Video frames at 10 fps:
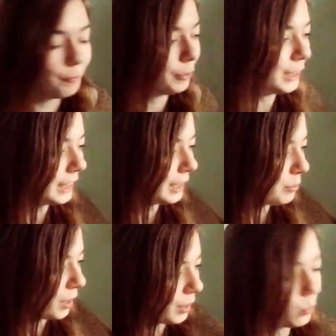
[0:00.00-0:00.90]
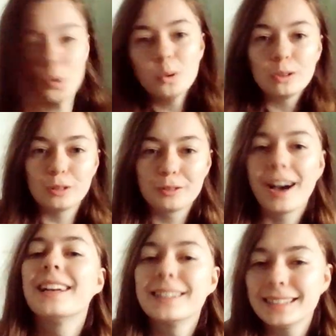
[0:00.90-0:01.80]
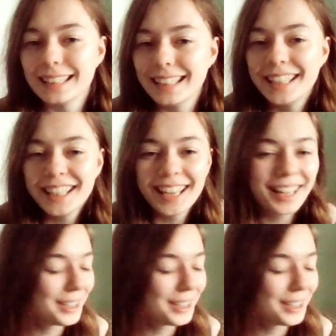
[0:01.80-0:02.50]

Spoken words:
feeling my warlord fantasy.